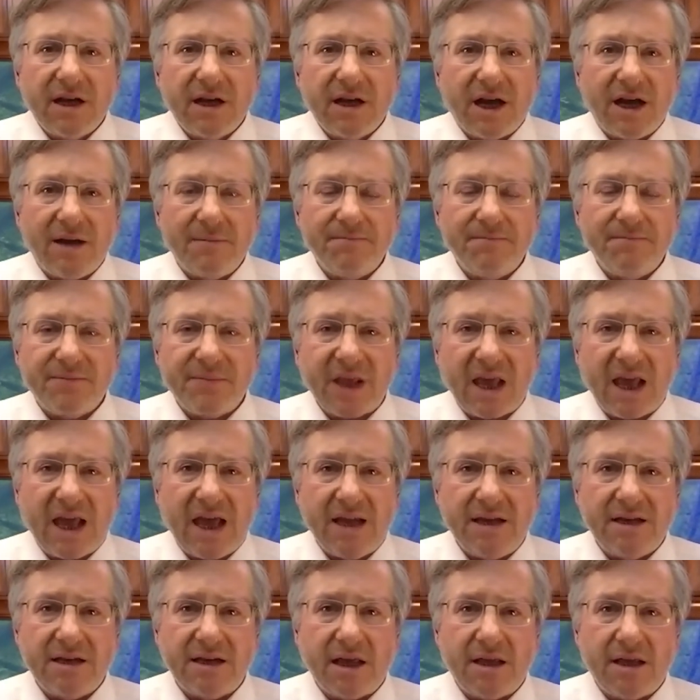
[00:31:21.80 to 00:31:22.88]
Um,
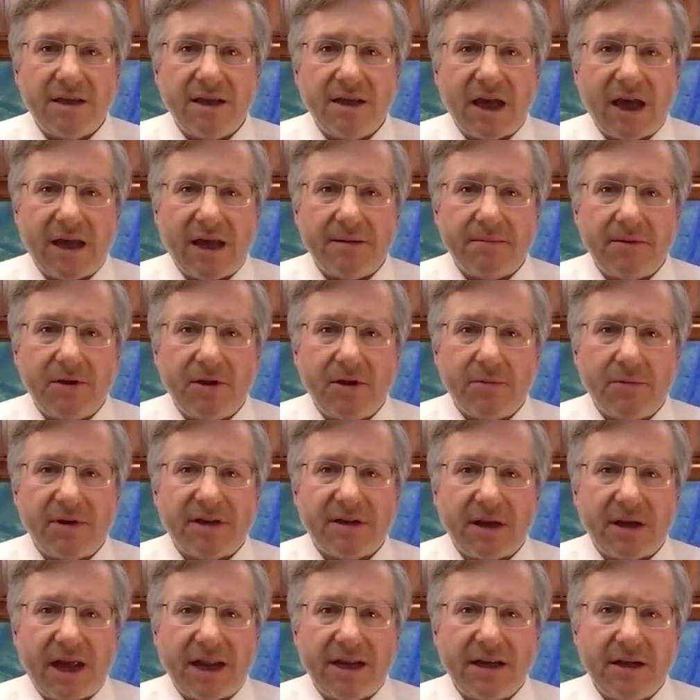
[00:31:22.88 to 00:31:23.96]
and, and, you,
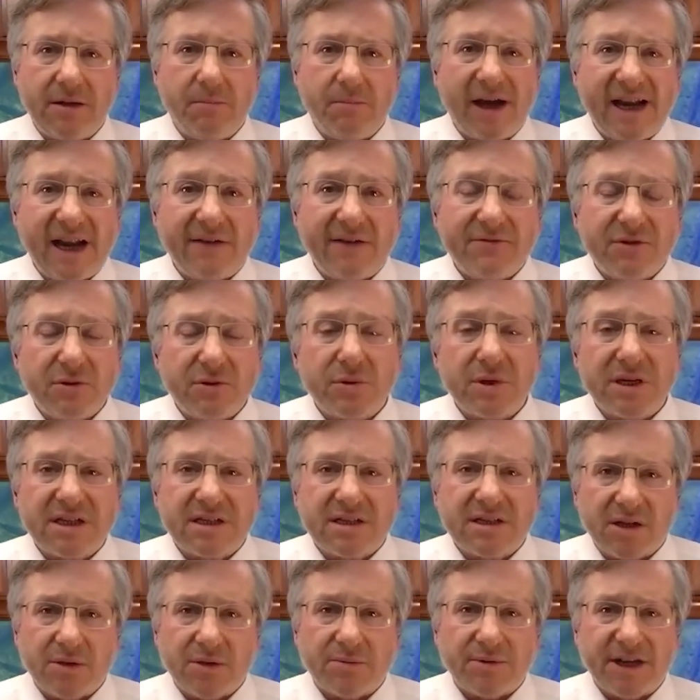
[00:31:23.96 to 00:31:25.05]
and you might have to
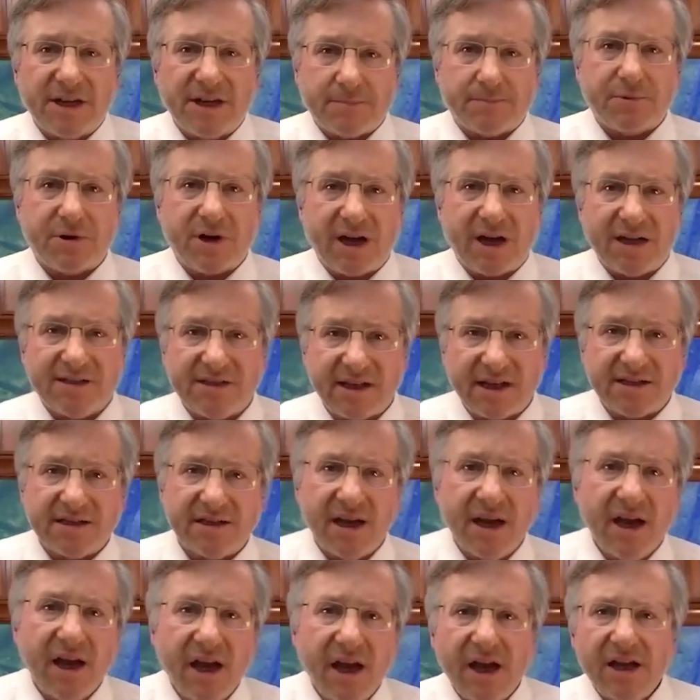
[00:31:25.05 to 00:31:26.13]
accelerate the
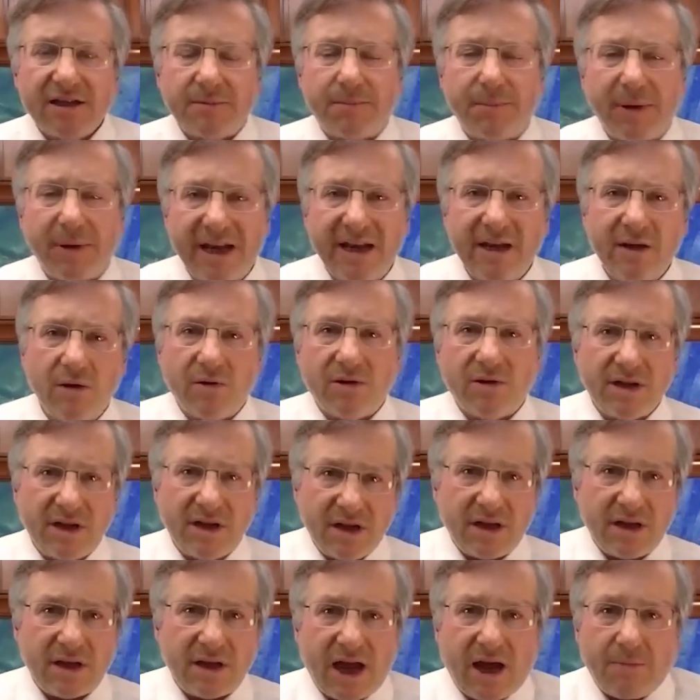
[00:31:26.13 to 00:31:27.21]
process depending
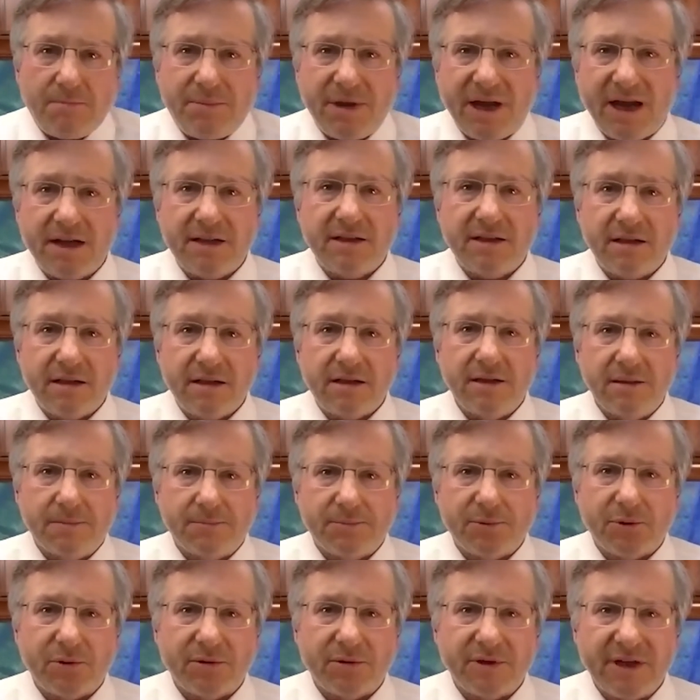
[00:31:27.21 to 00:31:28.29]
on how bad the
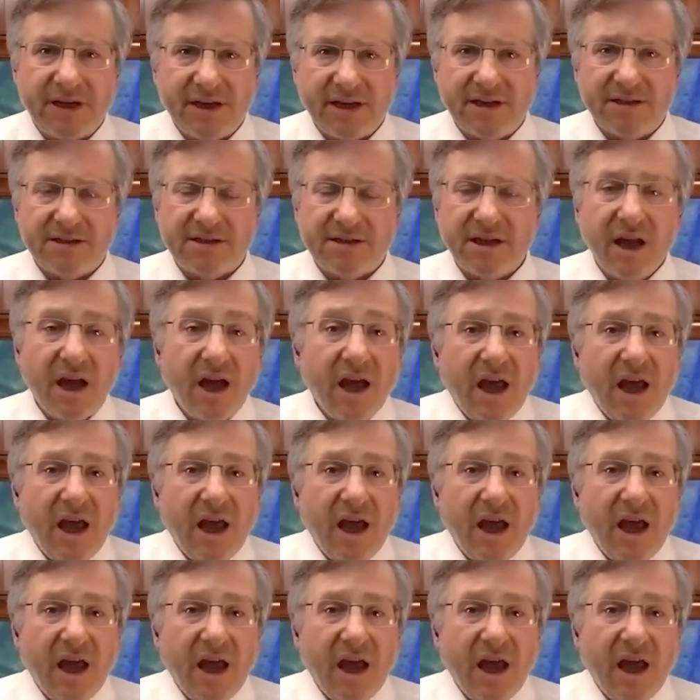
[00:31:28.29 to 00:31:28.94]
employee is.